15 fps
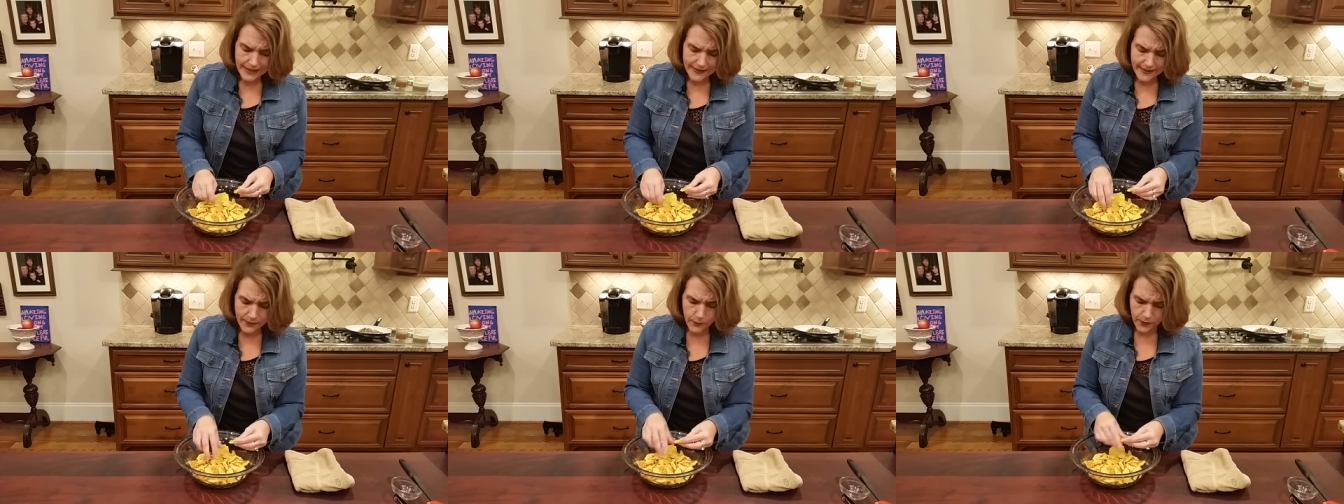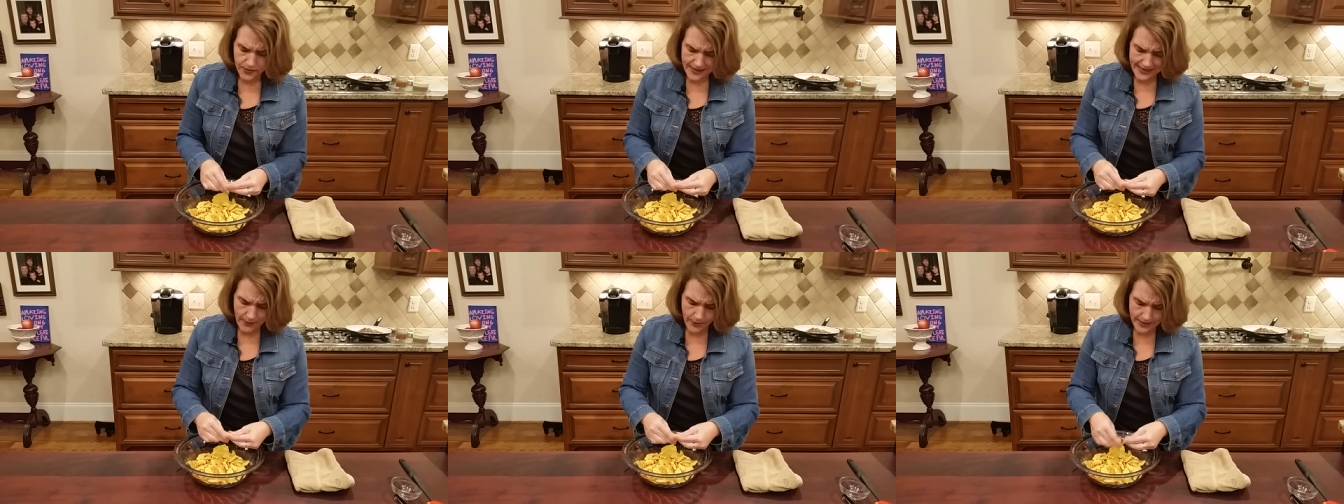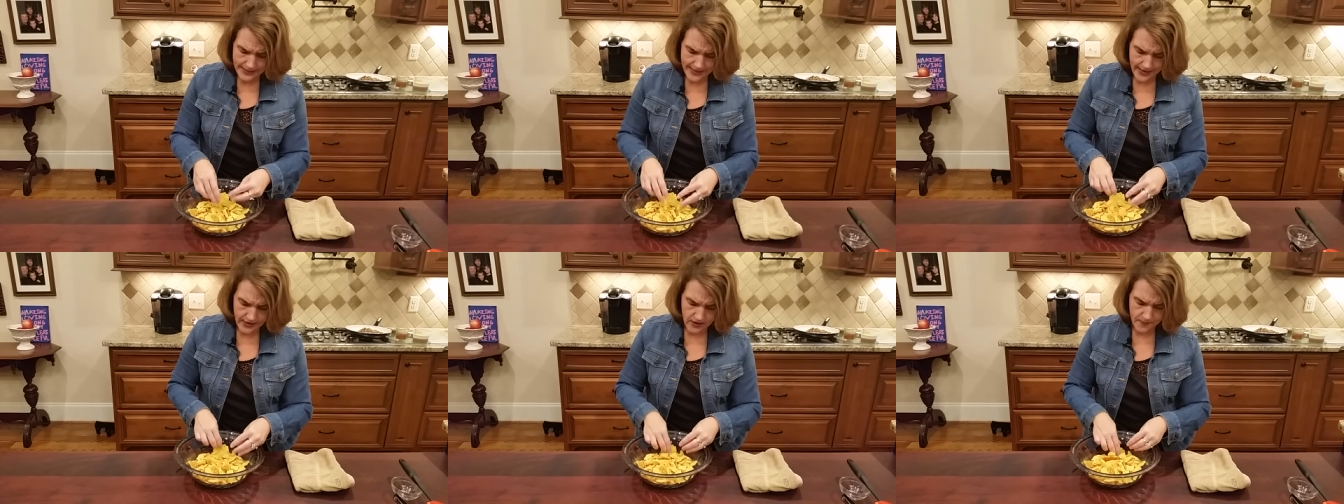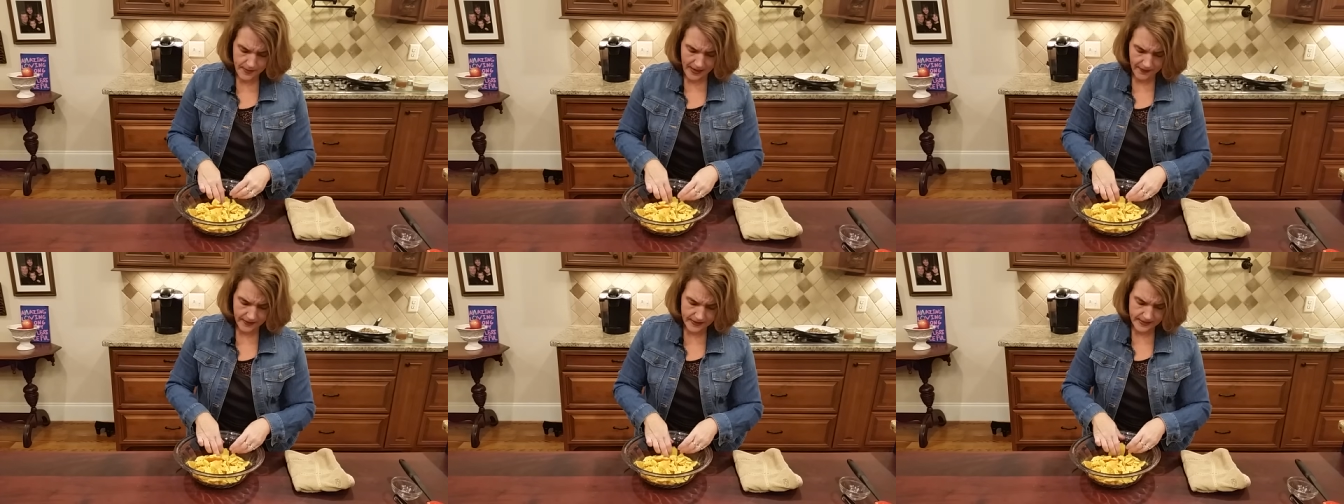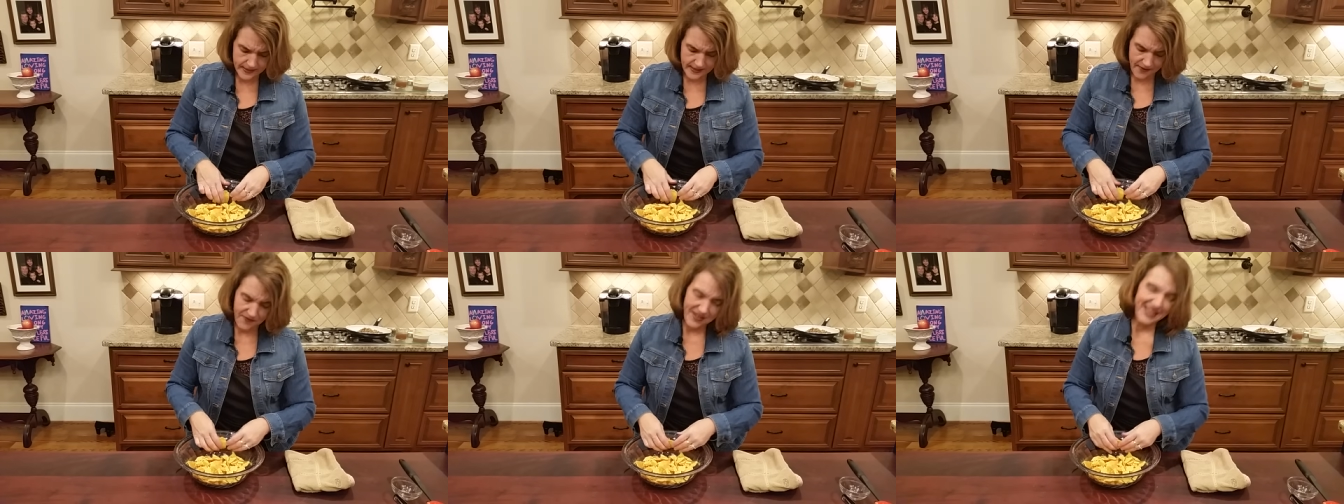The thing I wanna tell you about this
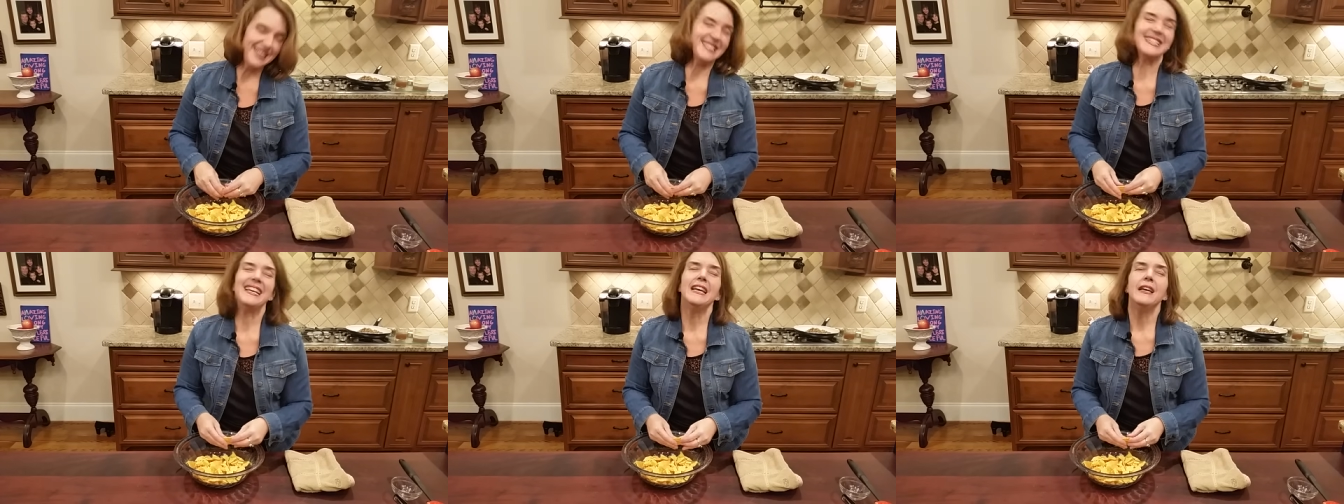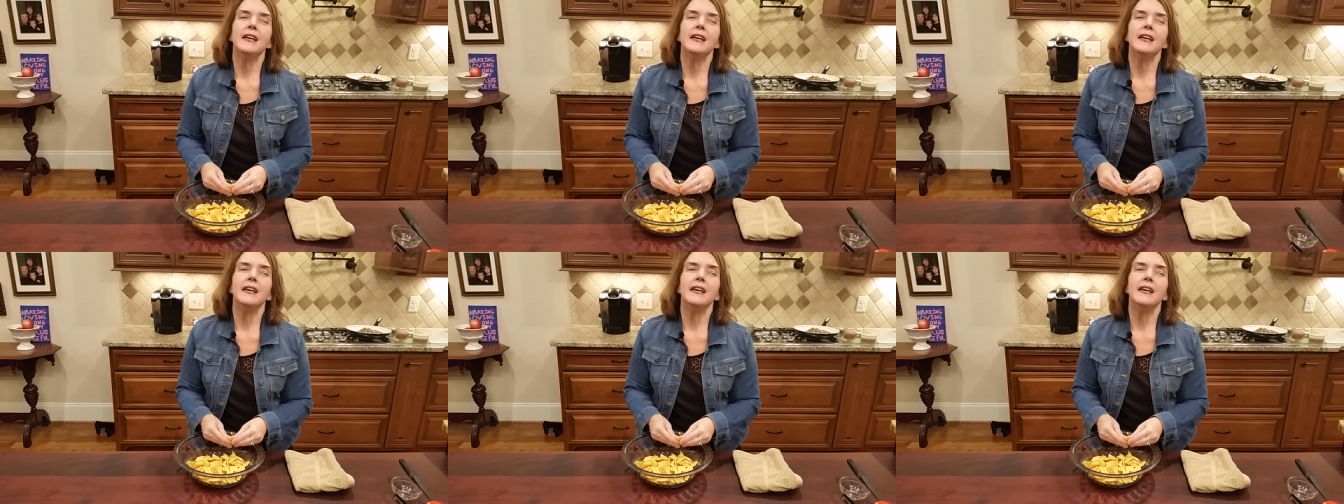stuffing is